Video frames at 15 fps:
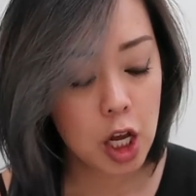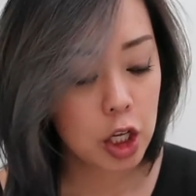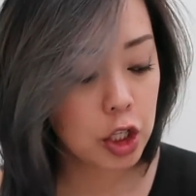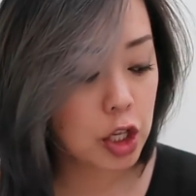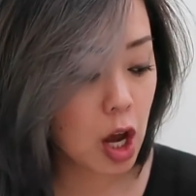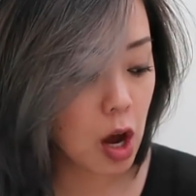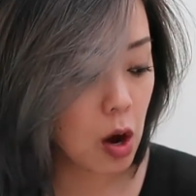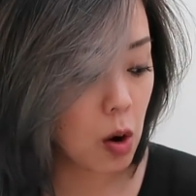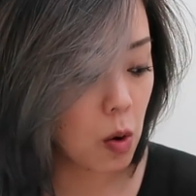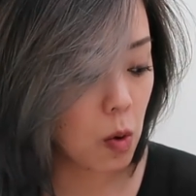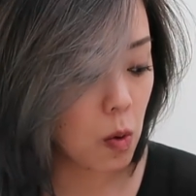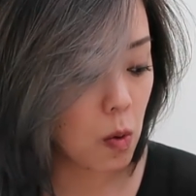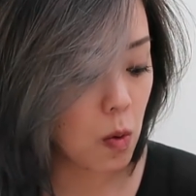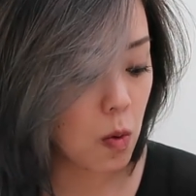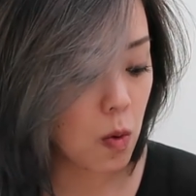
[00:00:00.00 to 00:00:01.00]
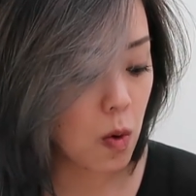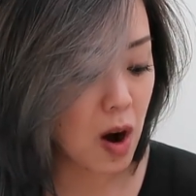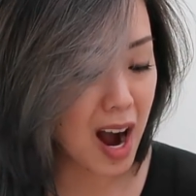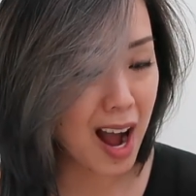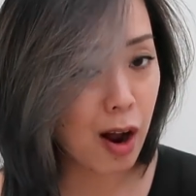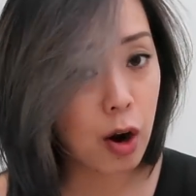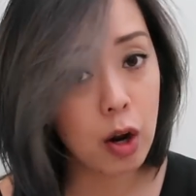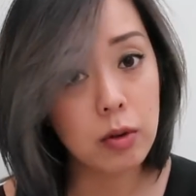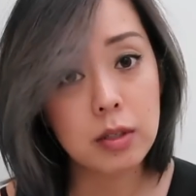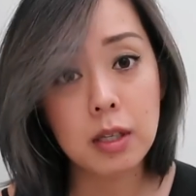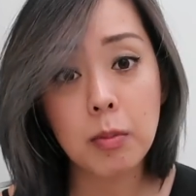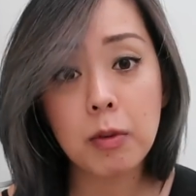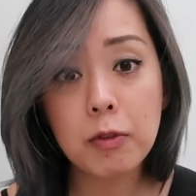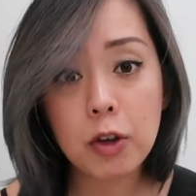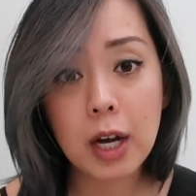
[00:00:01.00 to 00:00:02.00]
So I don't know,
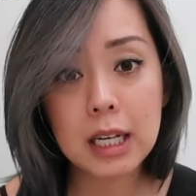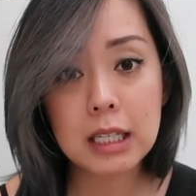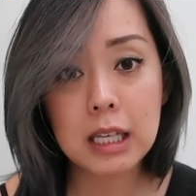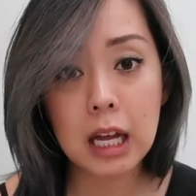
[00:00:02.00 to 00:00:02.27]
some of you guys